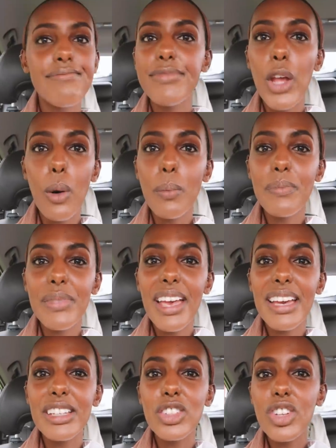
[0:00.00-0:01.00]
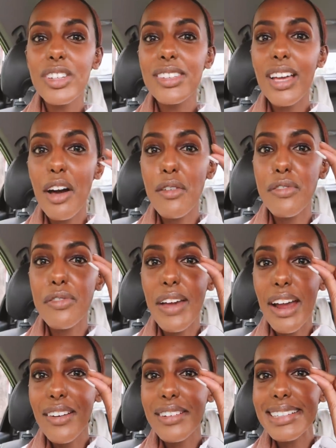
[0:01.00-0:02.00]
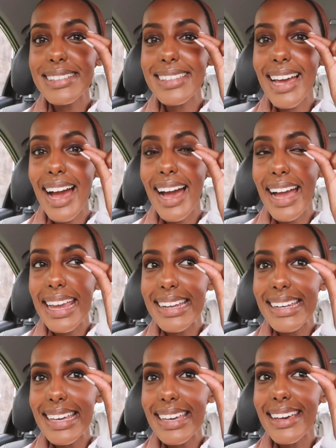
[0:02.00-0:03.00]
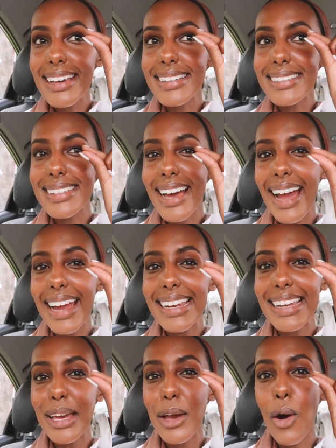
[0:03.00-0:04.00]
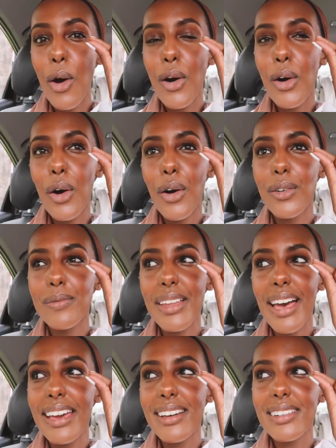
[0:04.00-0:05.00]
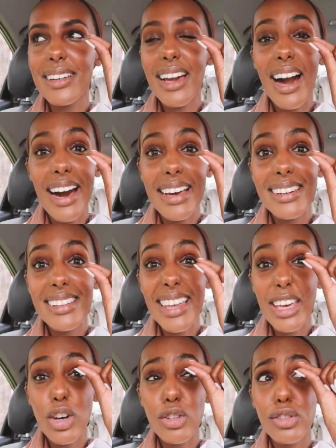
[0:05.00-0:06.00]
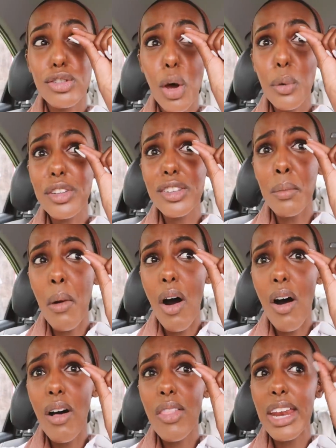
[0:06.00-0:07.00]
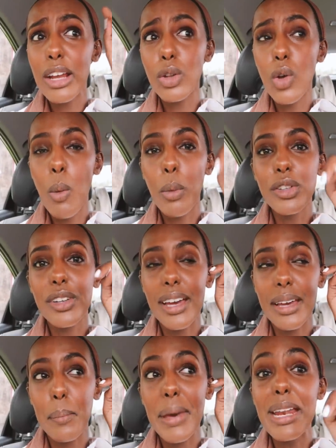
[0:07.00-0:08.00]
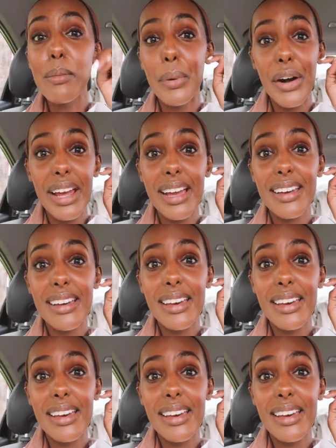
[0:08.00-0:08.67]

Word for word: Nope, just a very tiny, tiny like cut, like so small that it almost looked like a pinprick.